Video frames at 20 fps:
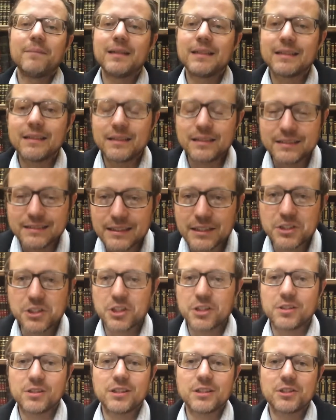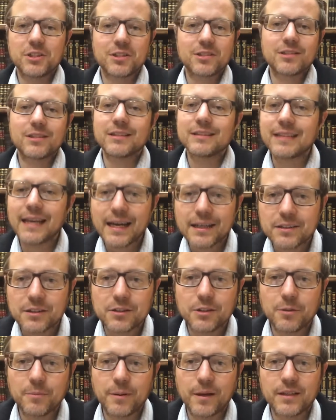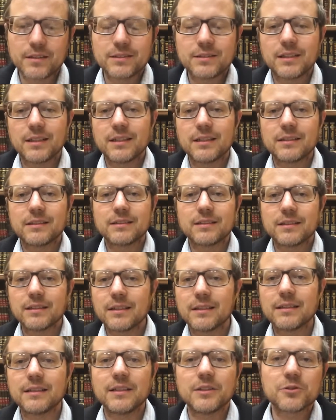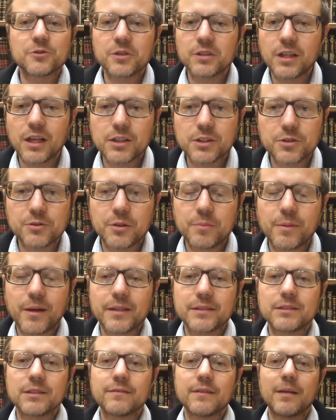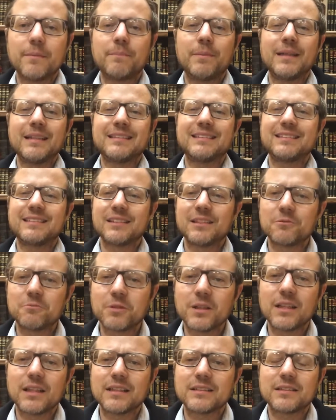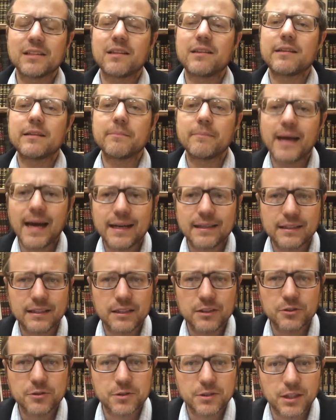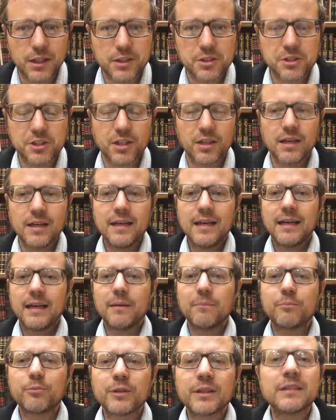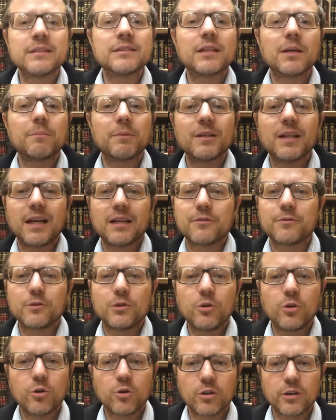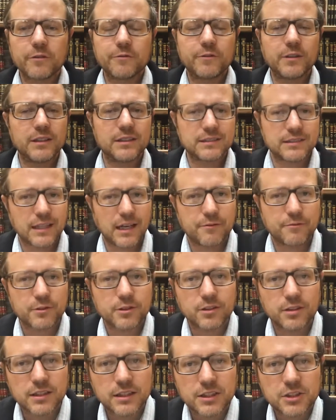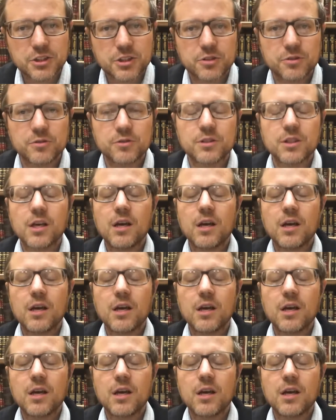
in addition to just the technical parts, the introductory parts of it, but it's a thematic introduction. It brings up a lot of core philosophical issues,